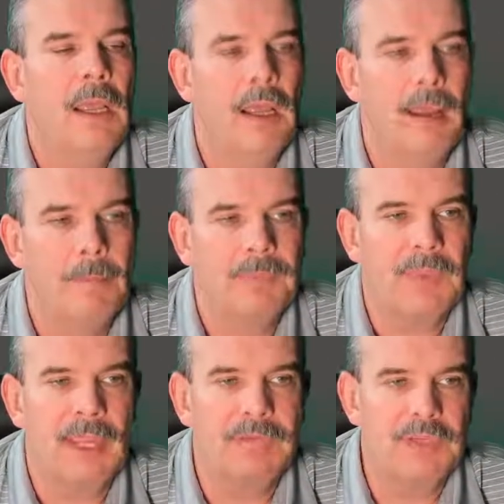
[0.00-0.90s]

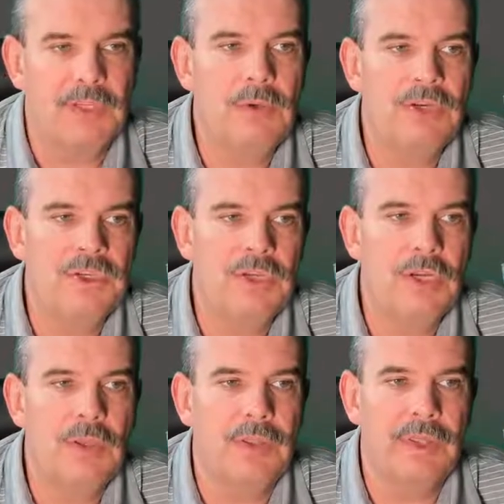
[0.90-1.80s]
If there's only
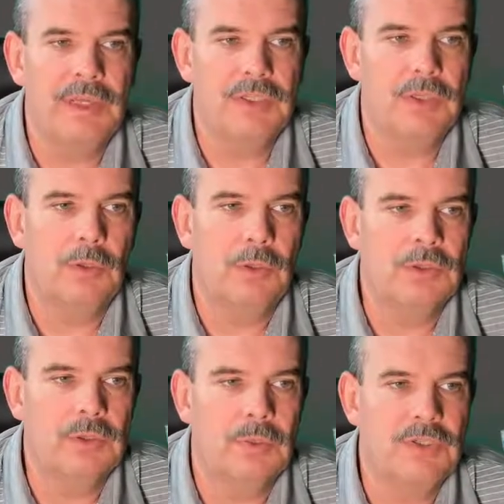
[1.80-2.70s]
certain things that you
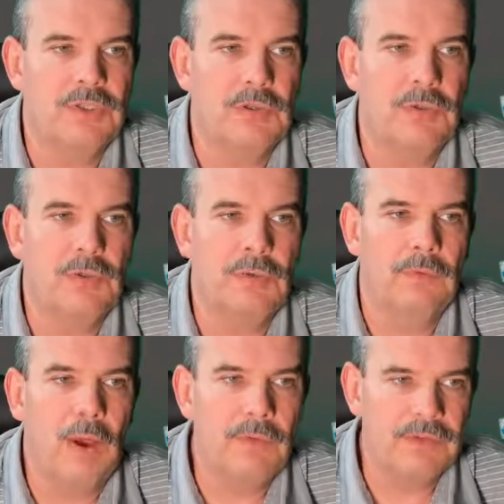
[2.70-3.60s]
want to
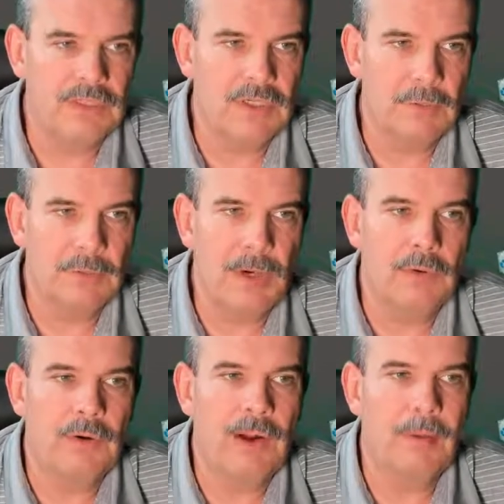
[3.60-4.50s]
install, obviously the
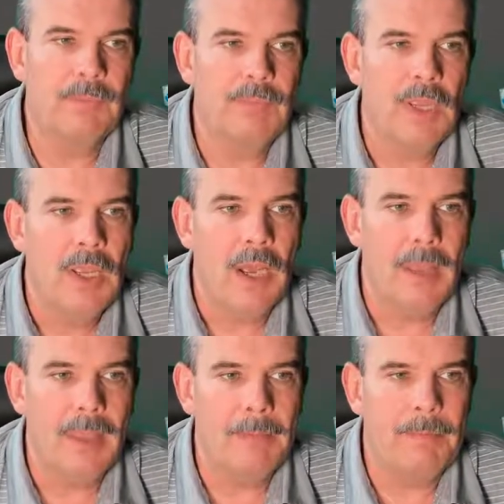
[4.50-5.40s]
program,
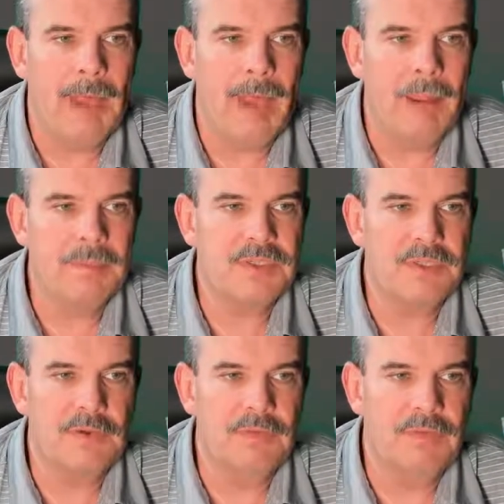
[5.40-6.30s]
and then
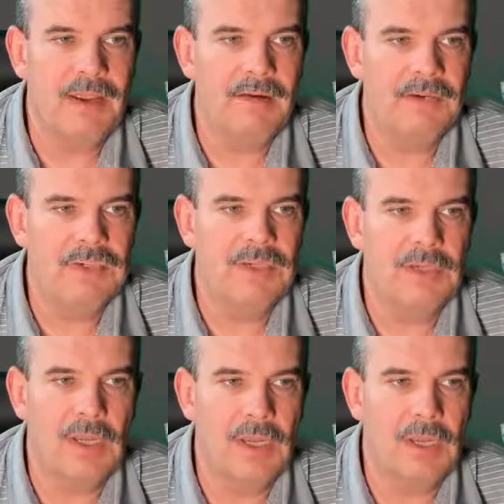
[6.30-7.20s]
perhaps various